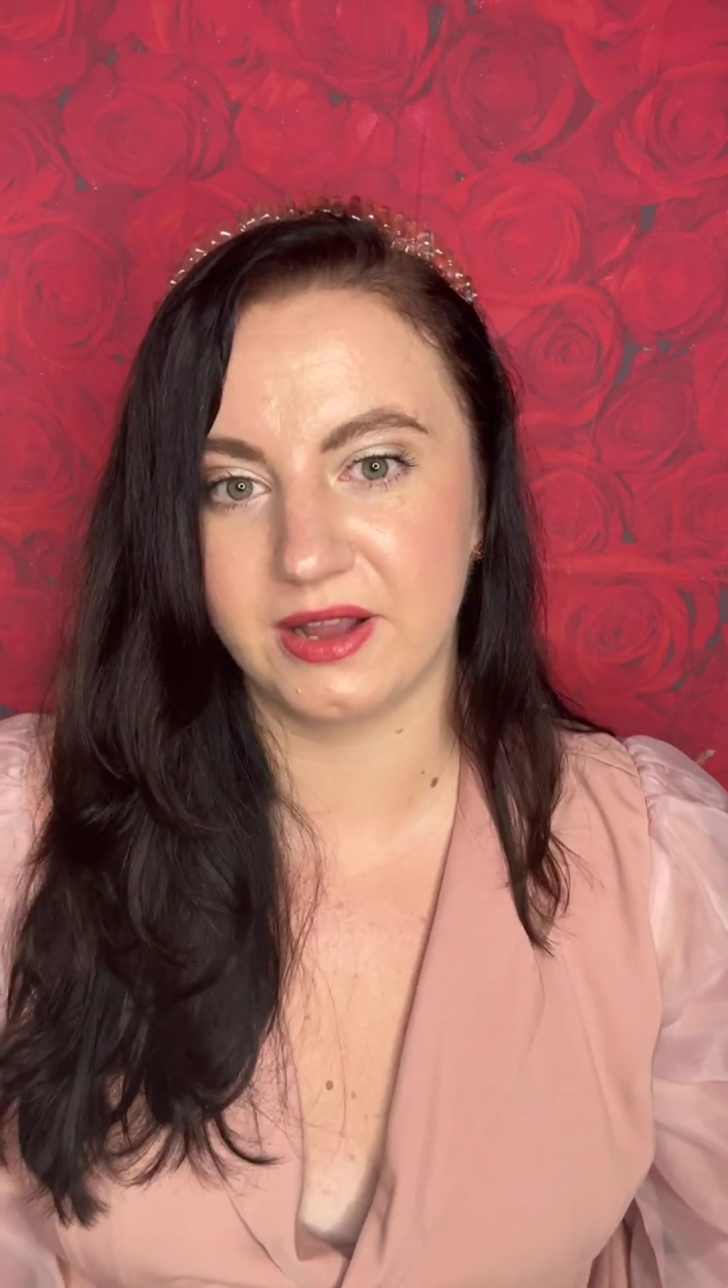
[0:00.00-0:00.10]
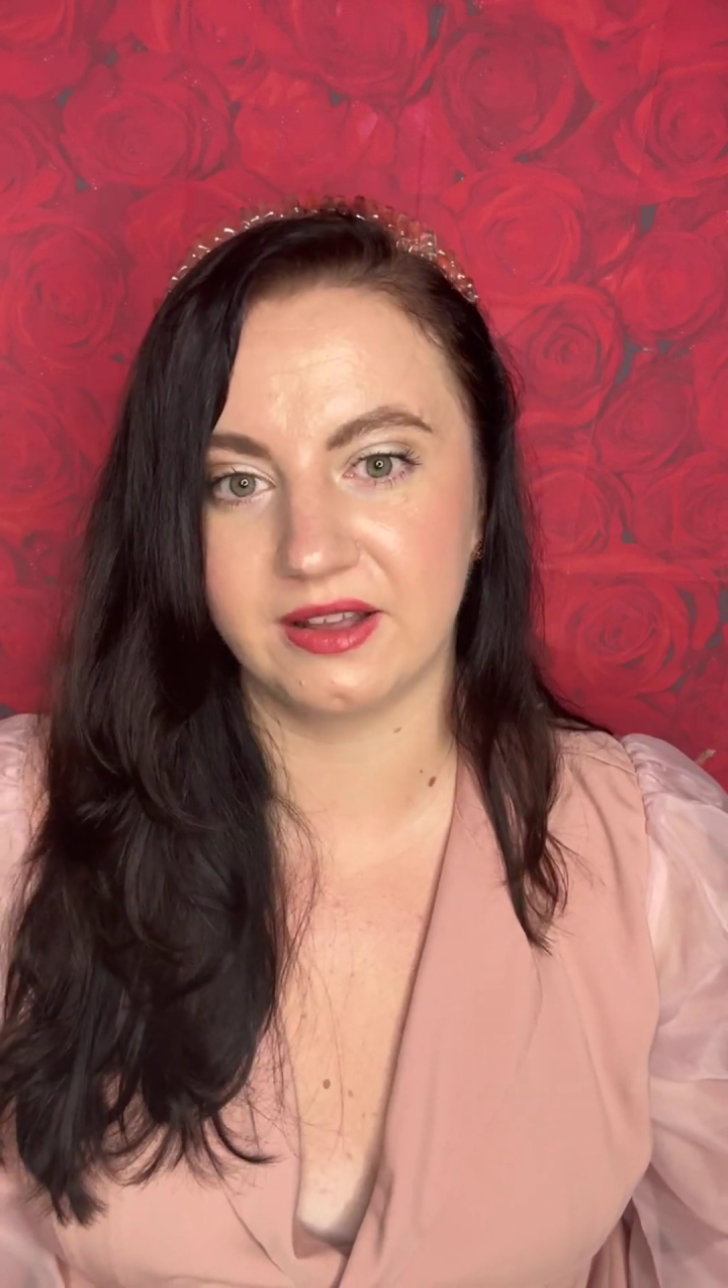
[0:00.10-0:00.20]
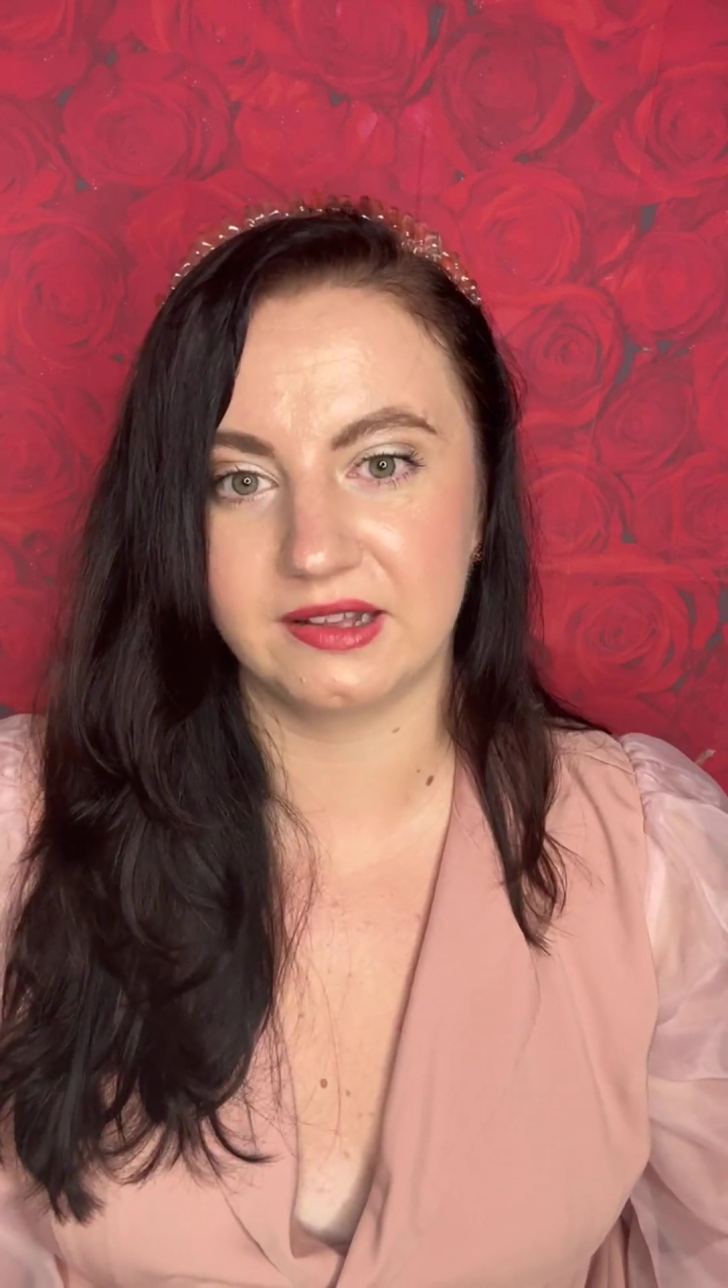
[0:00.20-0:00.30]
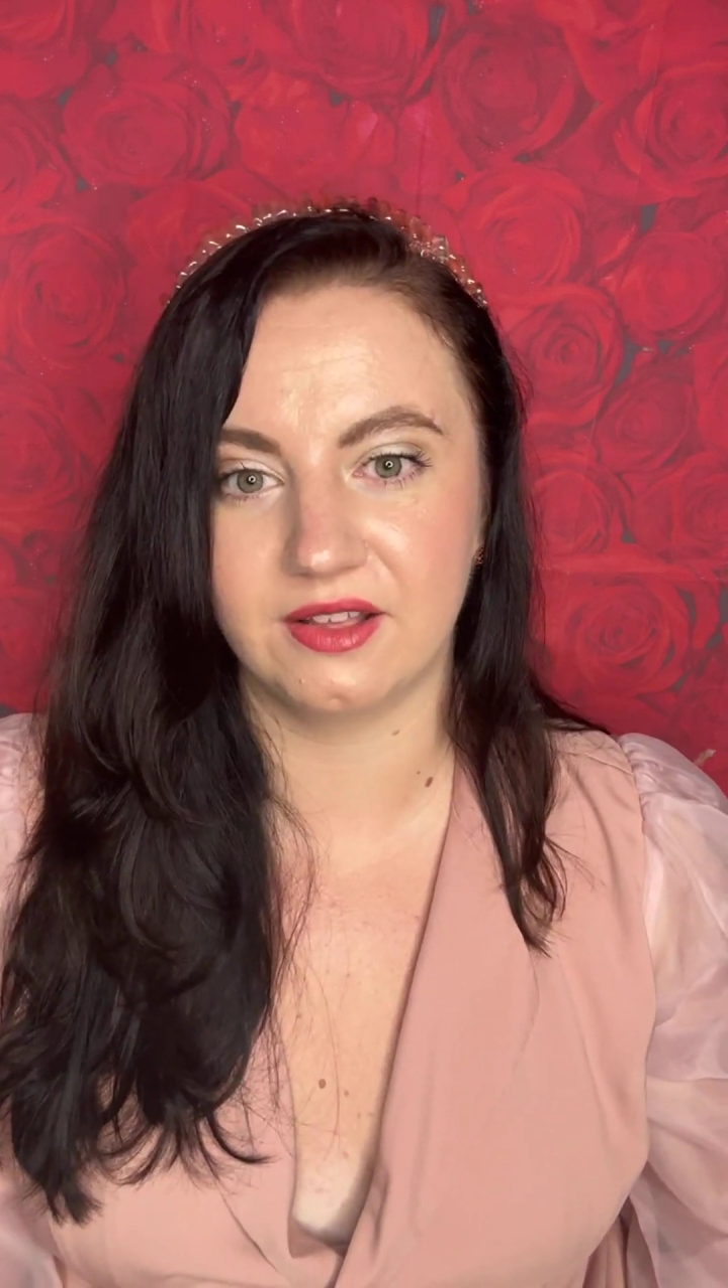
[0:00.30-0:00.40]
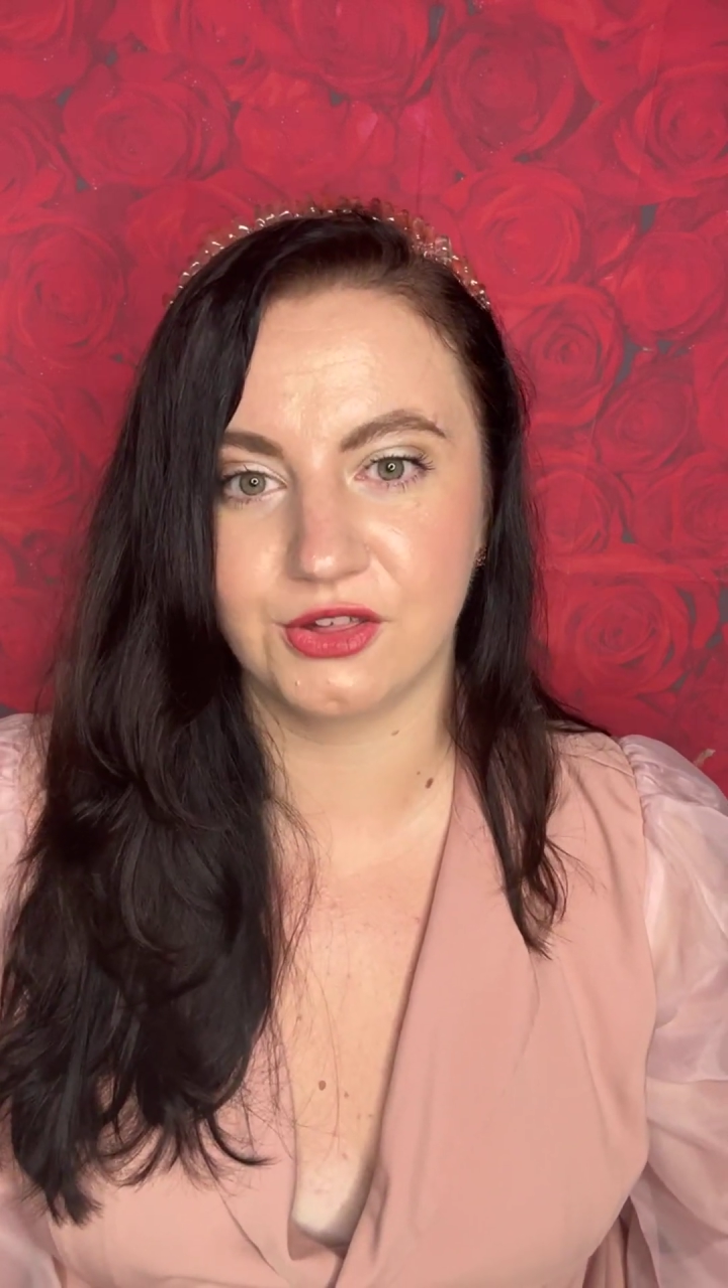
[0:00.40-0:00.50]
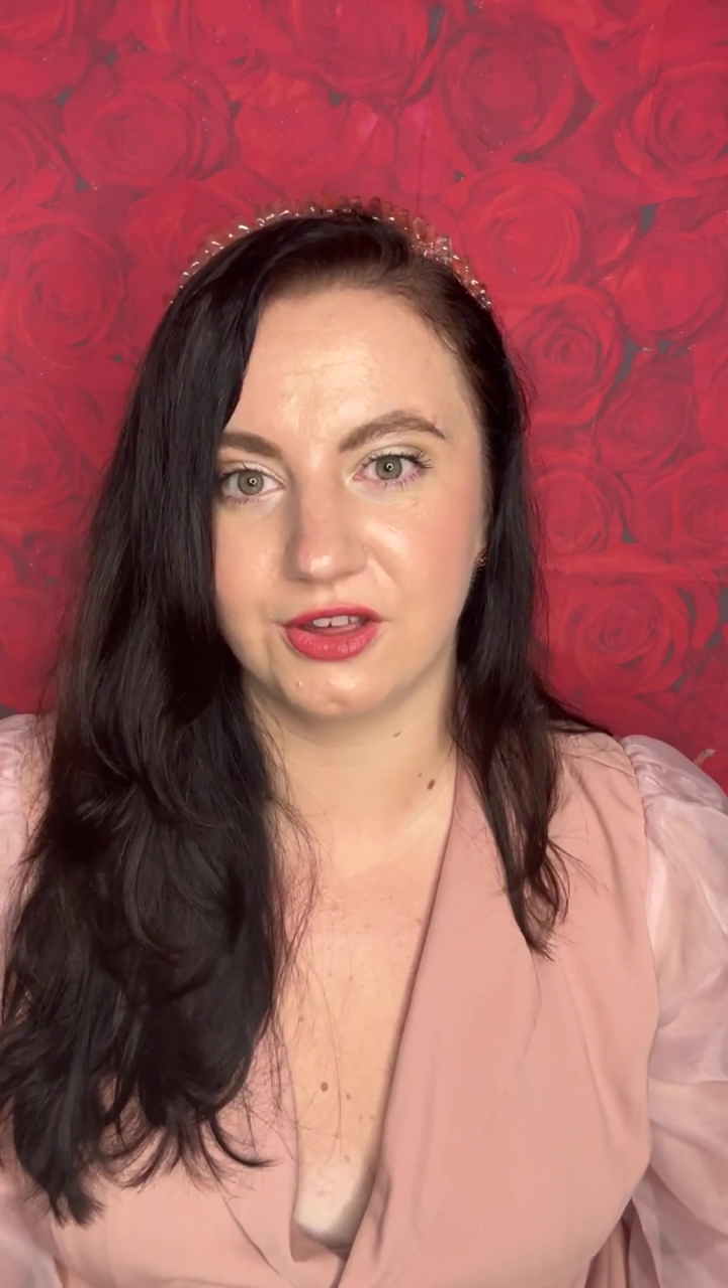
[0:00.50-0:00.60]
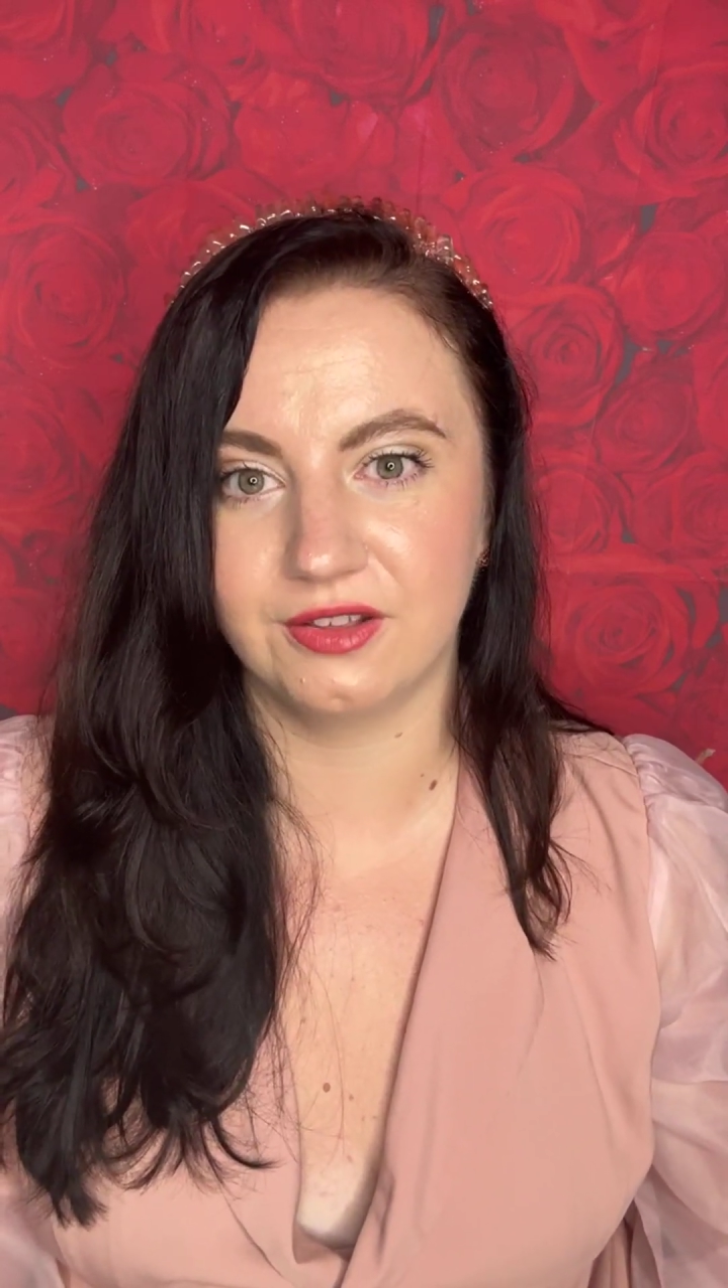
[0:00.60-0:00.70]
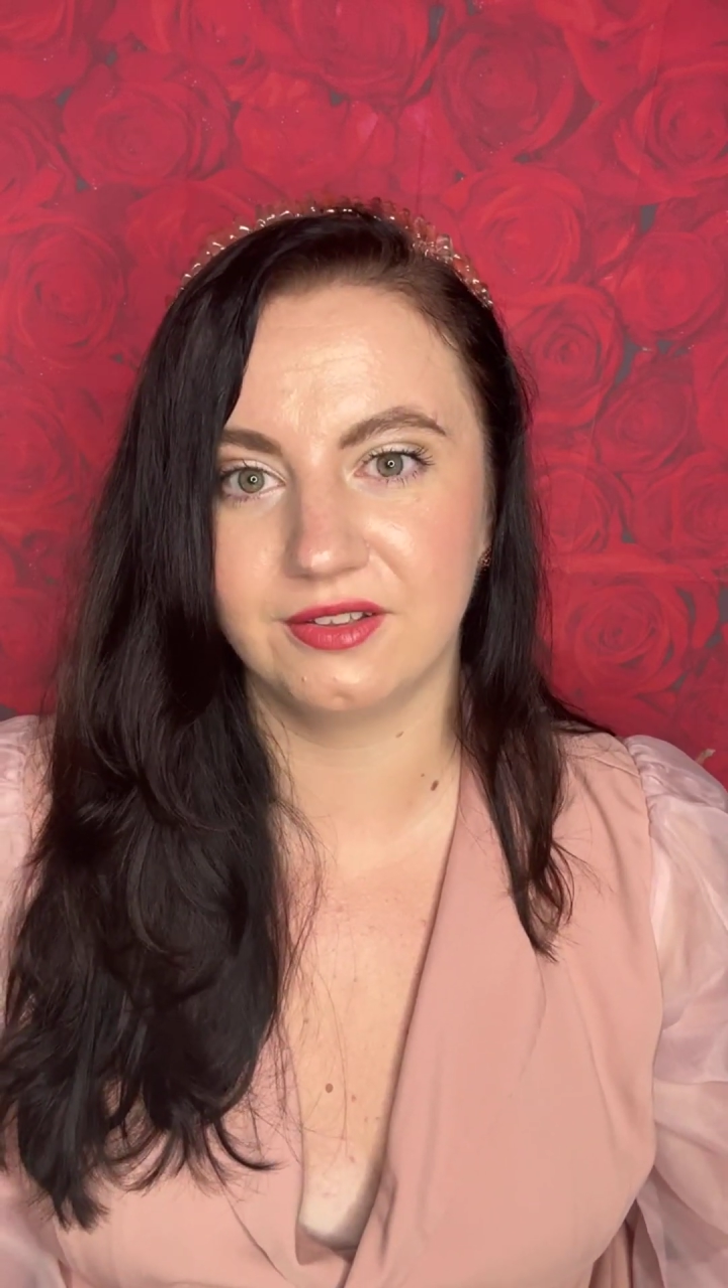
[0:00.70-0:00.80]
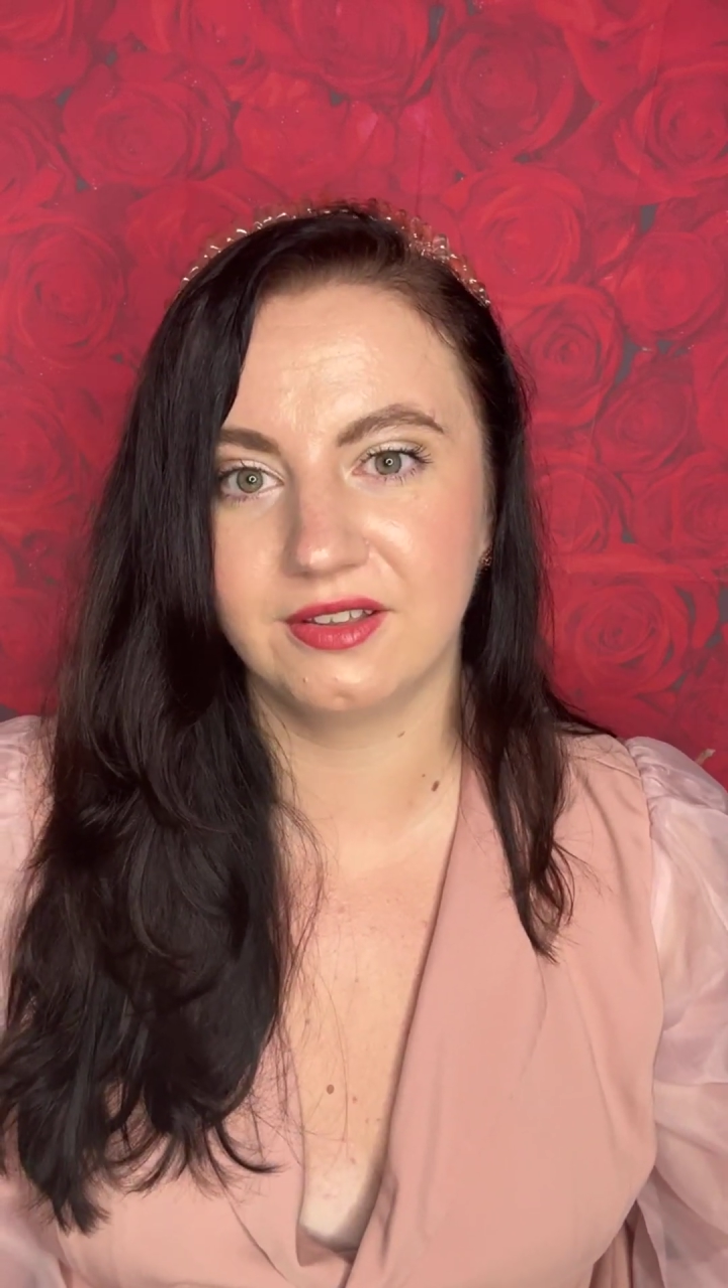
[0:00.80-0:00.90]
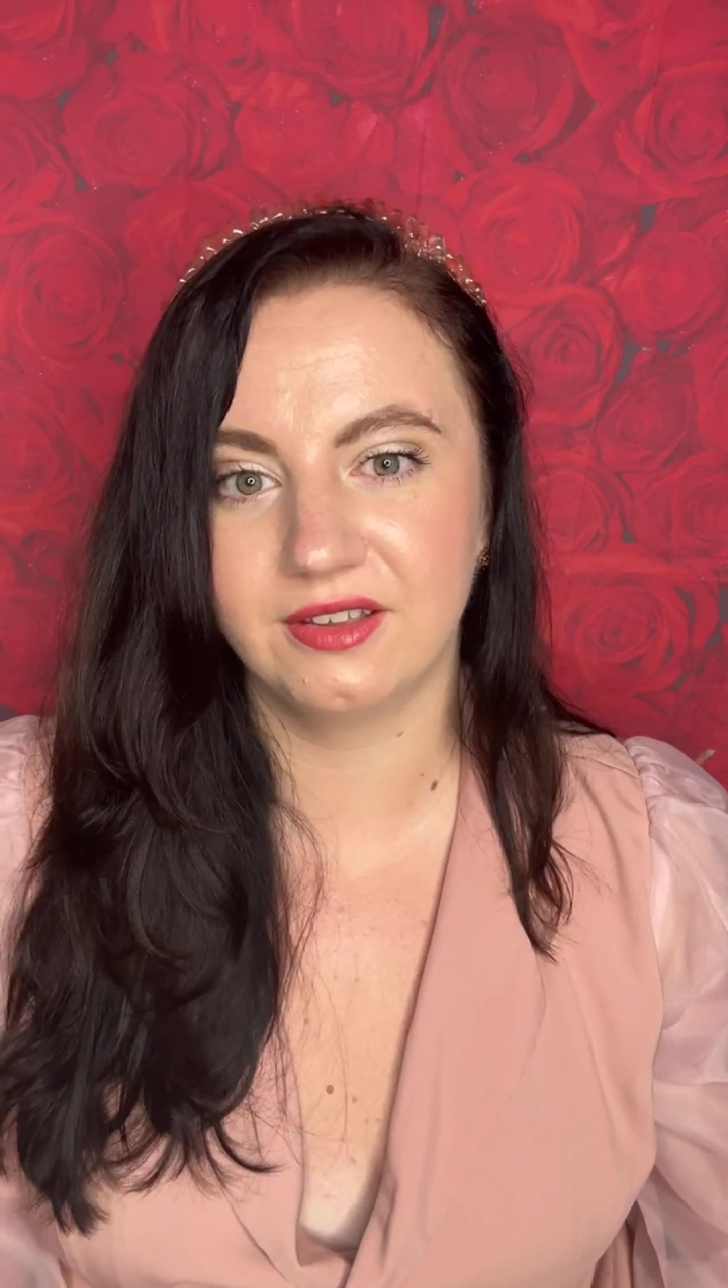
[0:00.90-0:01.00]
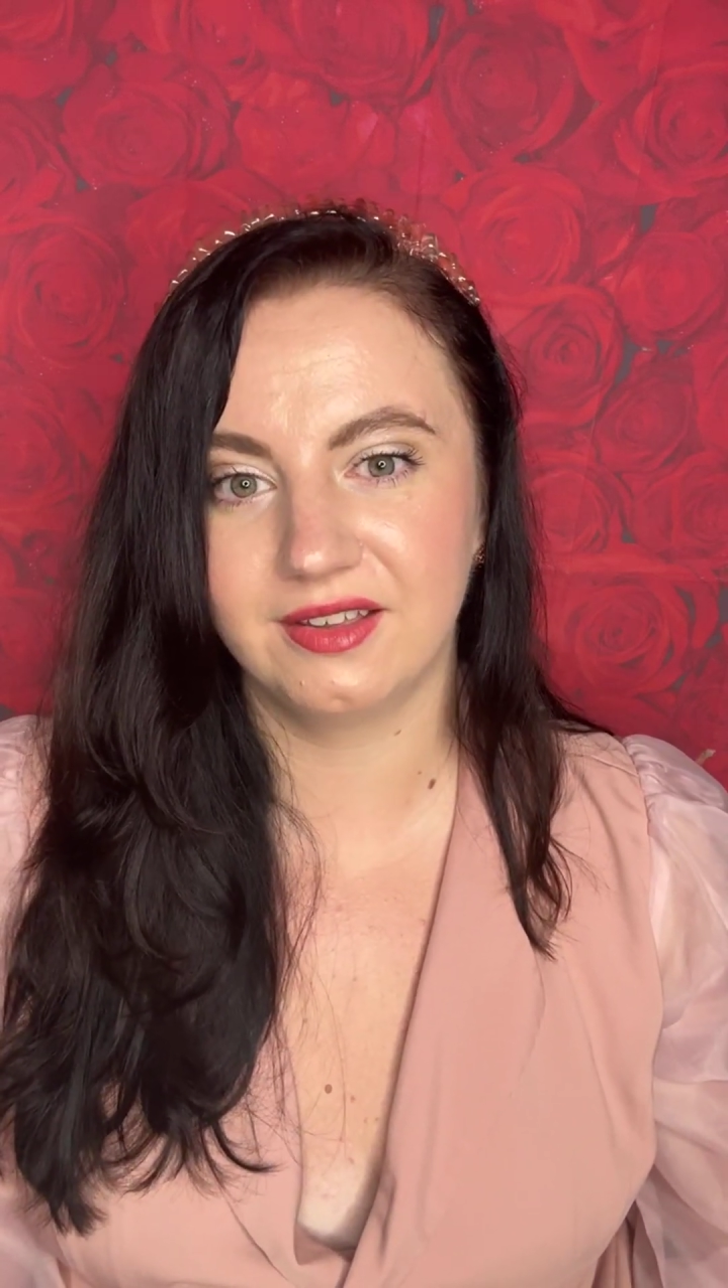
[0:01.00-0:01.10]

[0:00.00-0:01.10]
precognition,